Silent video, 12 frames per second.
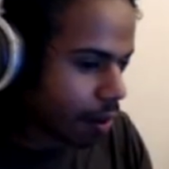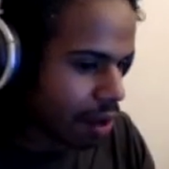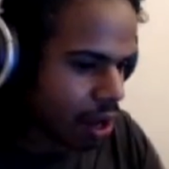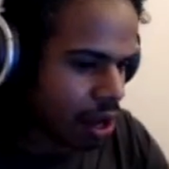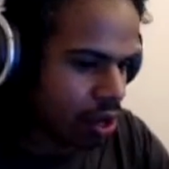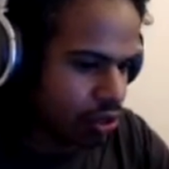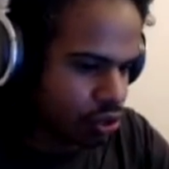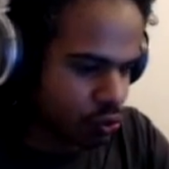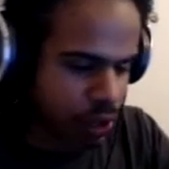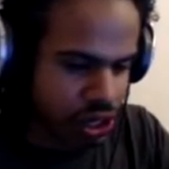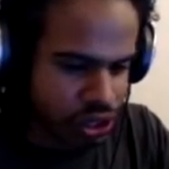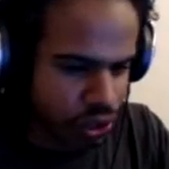uh,
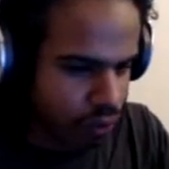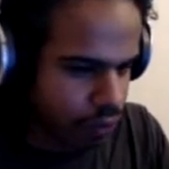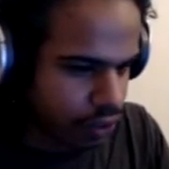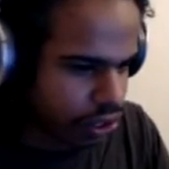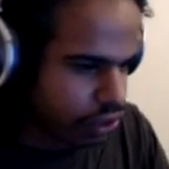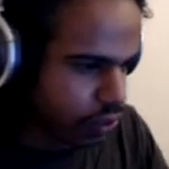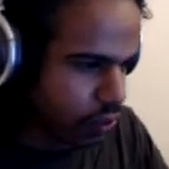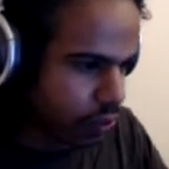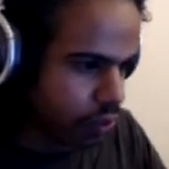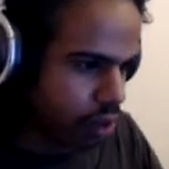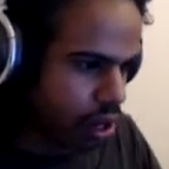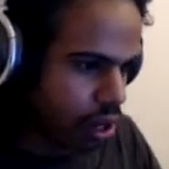switch over to
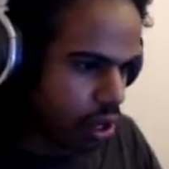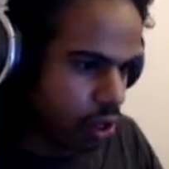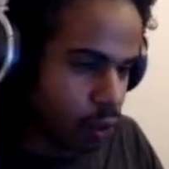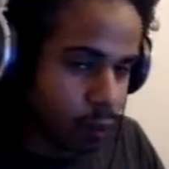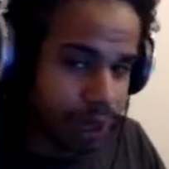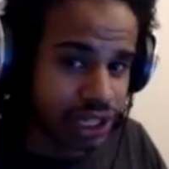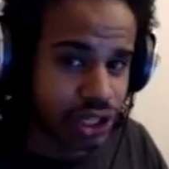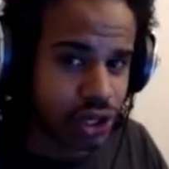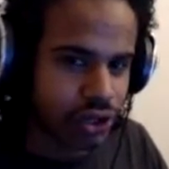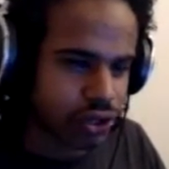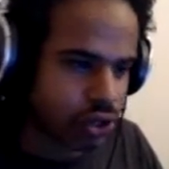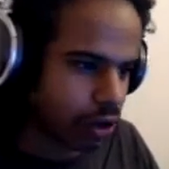the Western
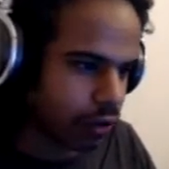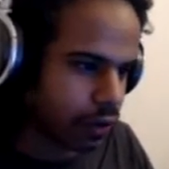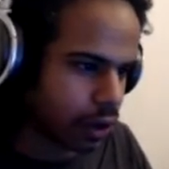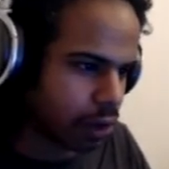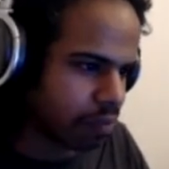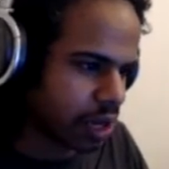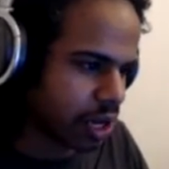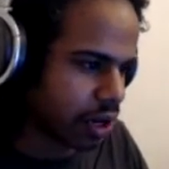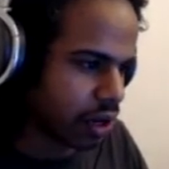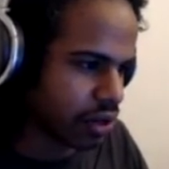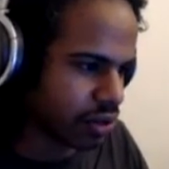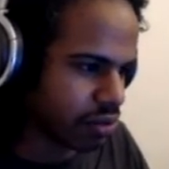server
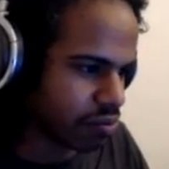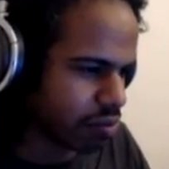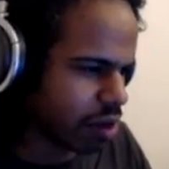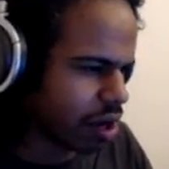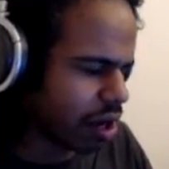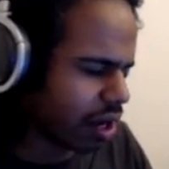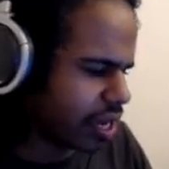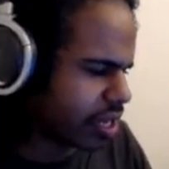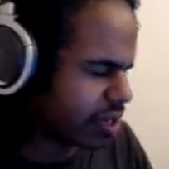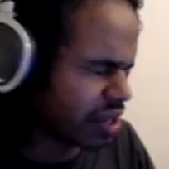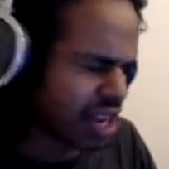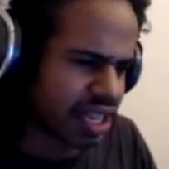because uh, I
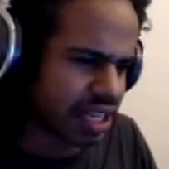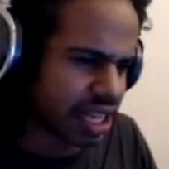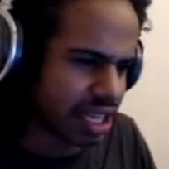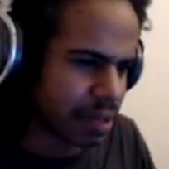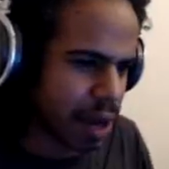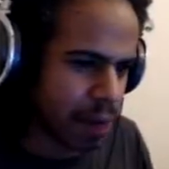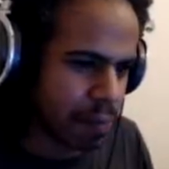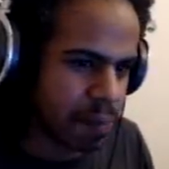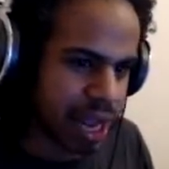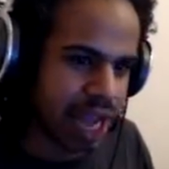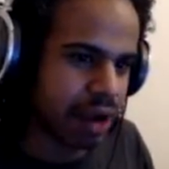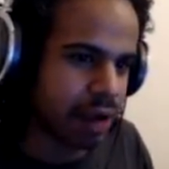guess Geist gets a better
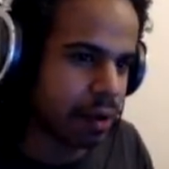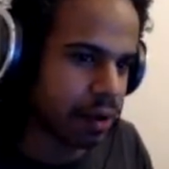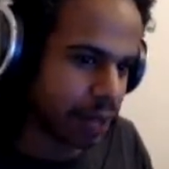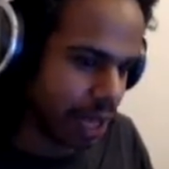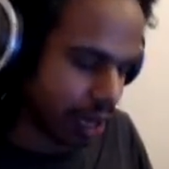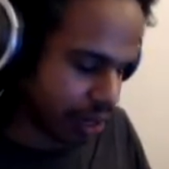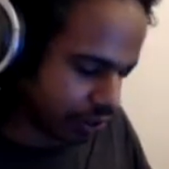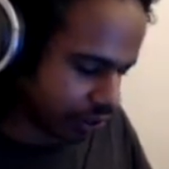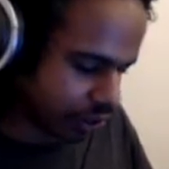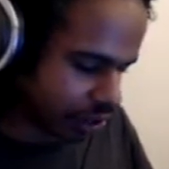ping, whatever that is.